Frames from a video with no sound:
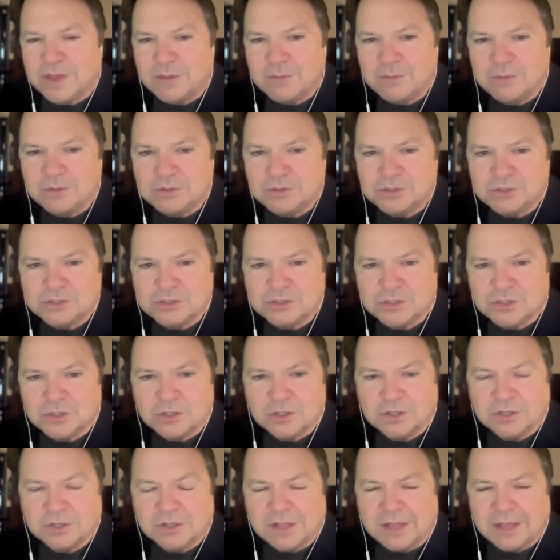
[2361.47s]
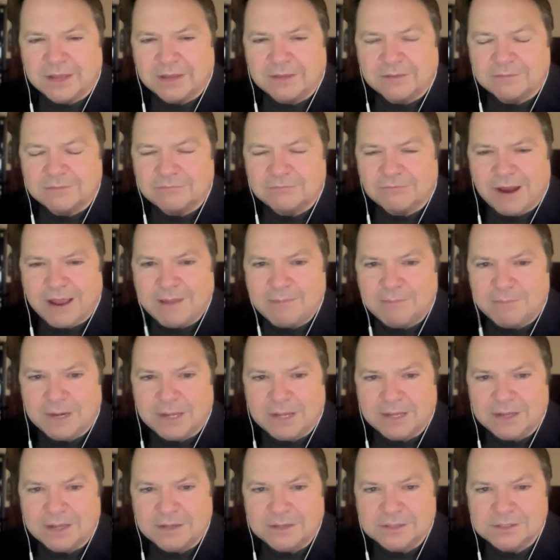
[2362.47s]
they would just look like
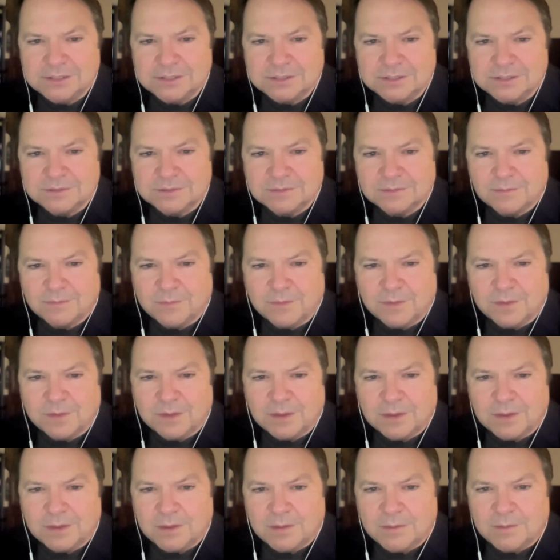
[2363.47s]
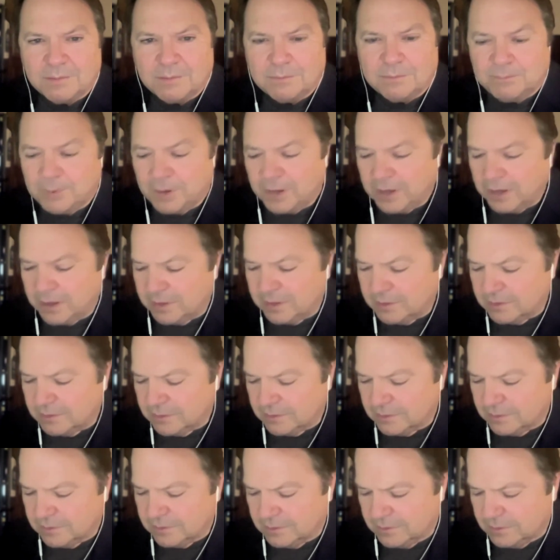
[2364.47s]
ramblings.
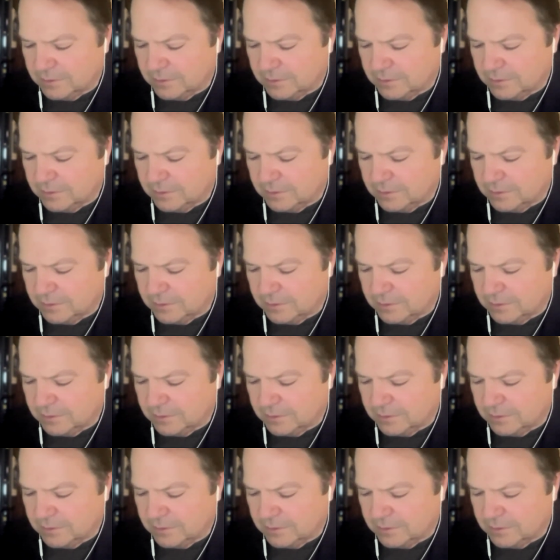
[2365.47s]
But